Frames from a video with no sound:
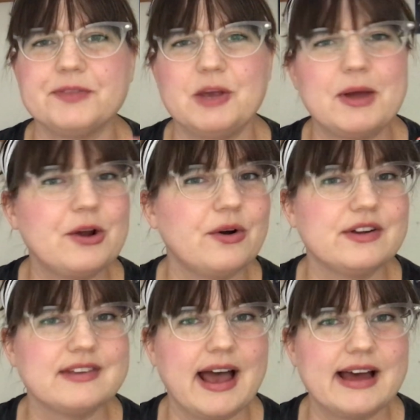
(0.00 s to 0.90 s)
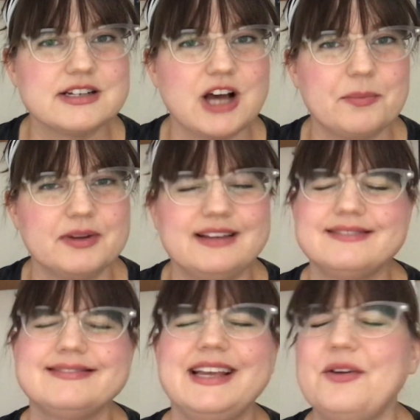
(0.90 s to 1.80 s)
you may know her as at Top,
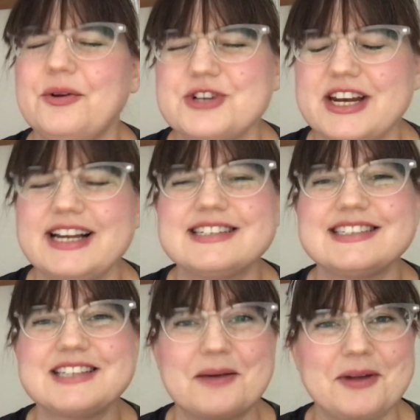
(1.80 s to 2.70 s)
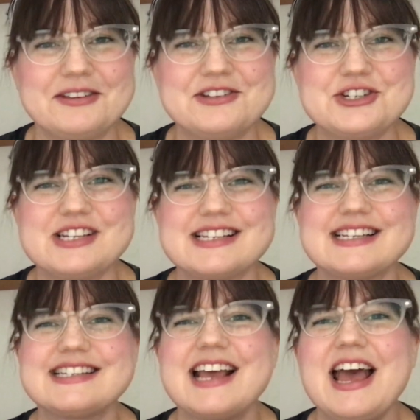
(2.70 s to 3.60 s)
you know who Janet is, Top Knots in
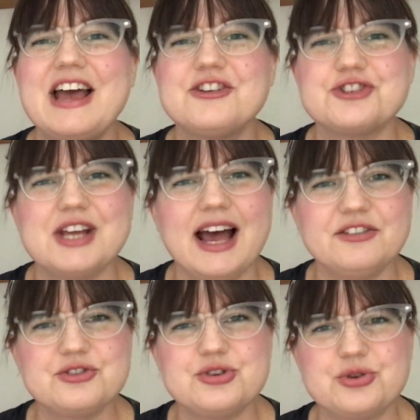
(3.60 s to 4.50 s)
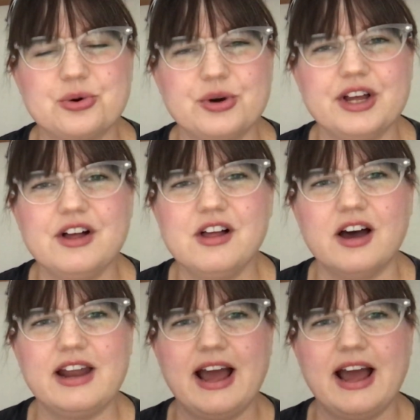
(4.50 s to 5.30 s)
Jesus. She has a tutorial on